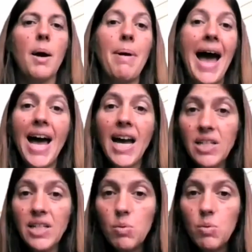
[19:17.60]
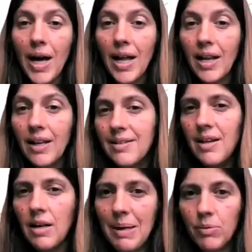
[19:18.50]
as well as younger
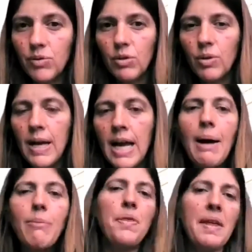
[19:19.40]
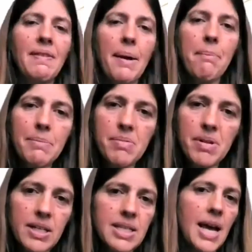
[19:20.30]
people do. And we think that might be
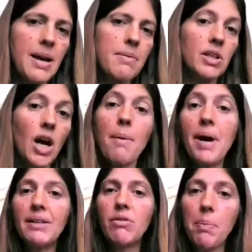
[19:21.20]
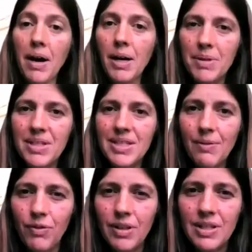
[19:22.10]
because their gut microbiome is
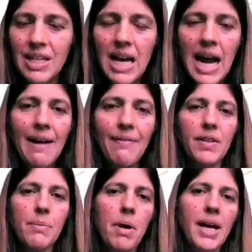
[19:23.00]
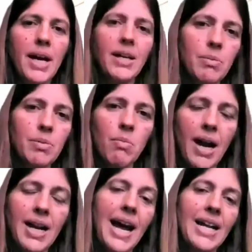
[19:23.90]
different, and that the microbes
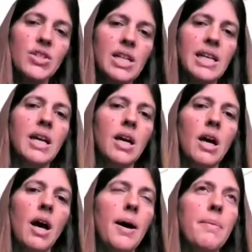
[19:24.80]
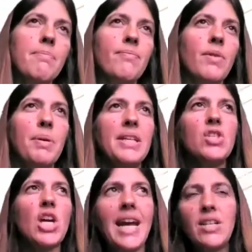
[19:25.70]
might actually be
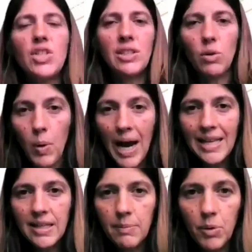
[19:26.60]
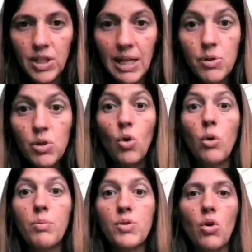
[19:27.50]
changing the way that the body
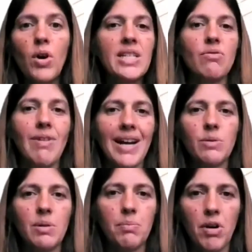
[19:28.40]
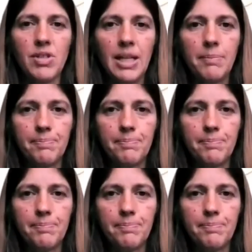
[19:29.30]
absorbs or interacts with the protein.